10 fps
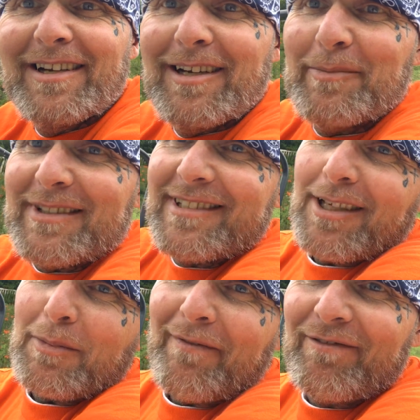I'm going to tell
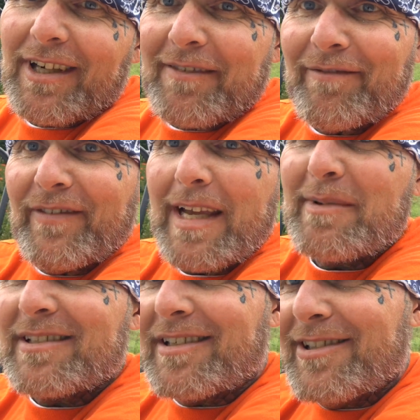him I'm fucking
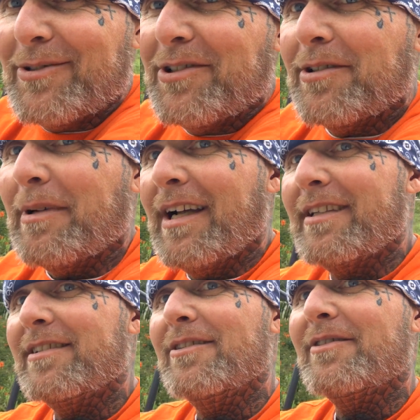famous on YouTube. I had
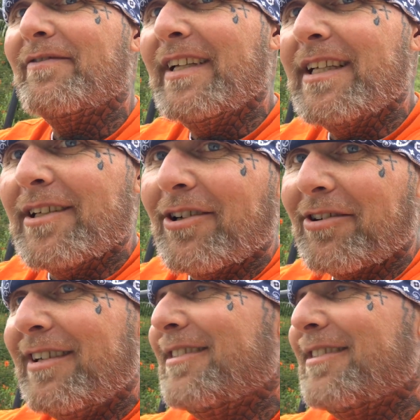to do a video.